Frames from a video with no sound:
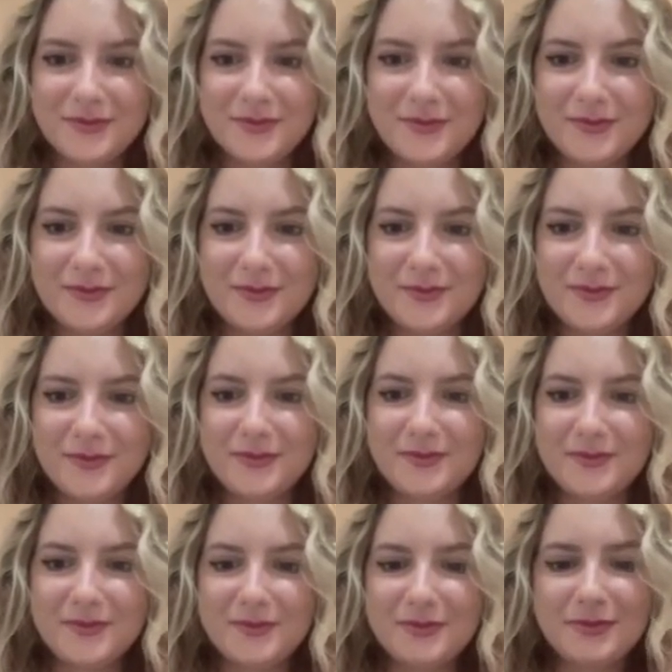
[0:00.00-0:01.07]

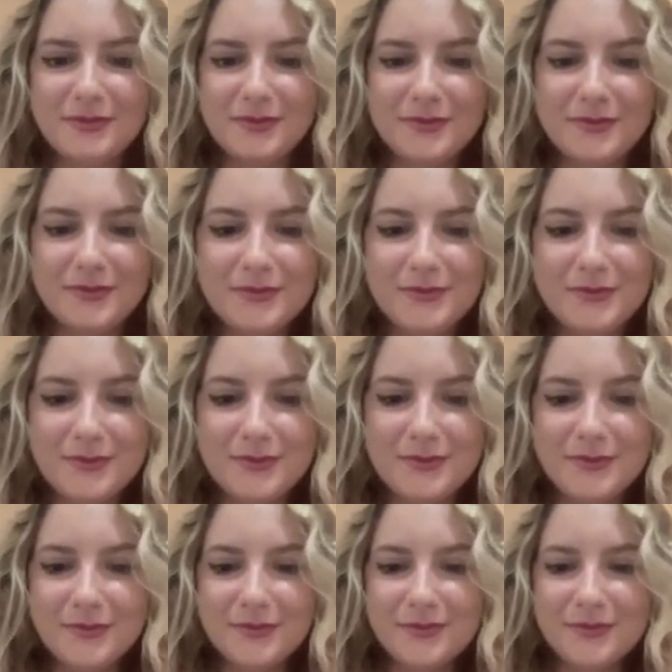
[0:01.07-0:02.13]

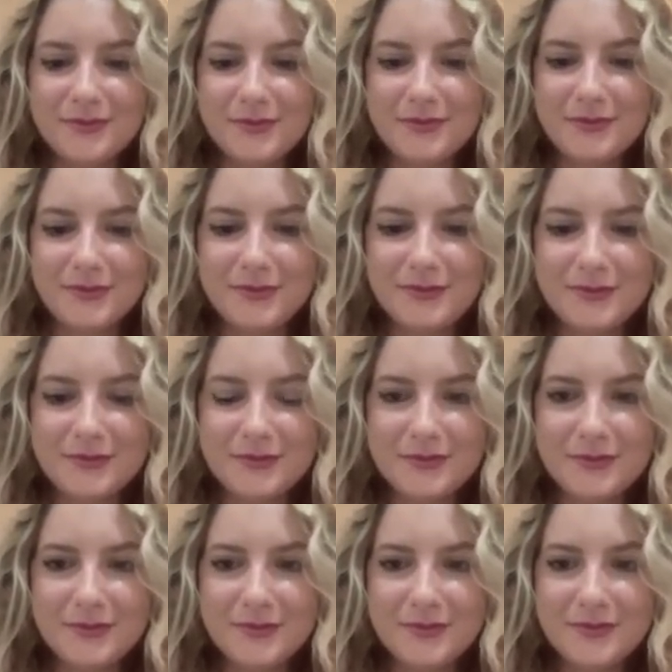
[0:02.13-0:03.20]

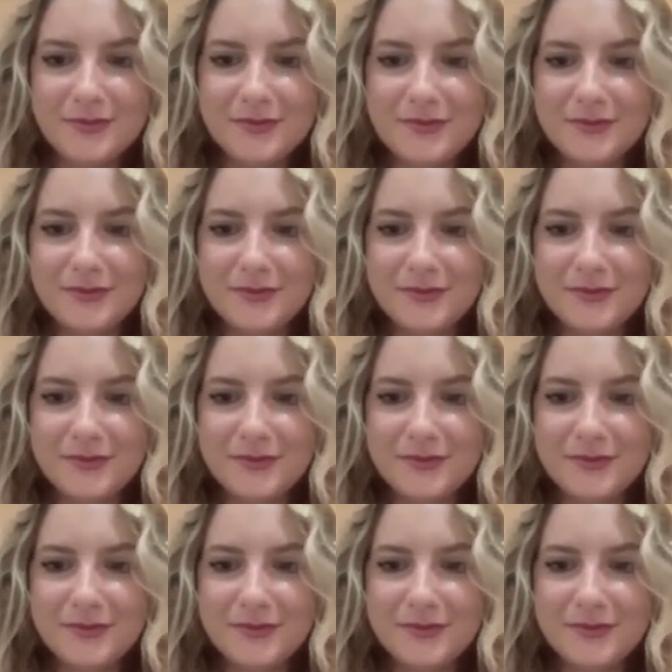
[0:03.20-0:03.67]
(not speaking)